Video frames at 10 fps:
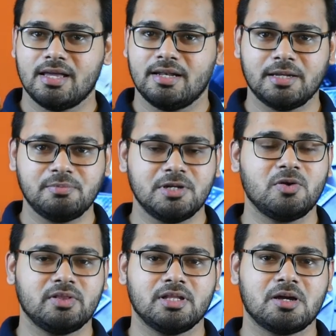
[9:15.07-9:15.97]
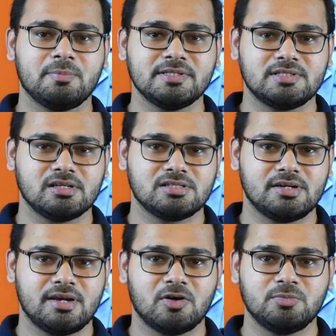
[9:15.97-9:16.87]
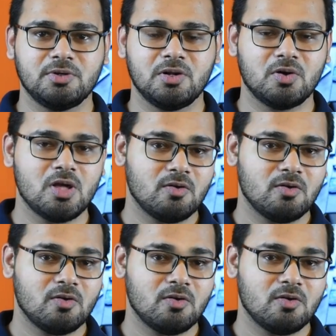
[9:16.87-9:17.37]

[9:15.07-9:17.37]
Let me know in the comment section down below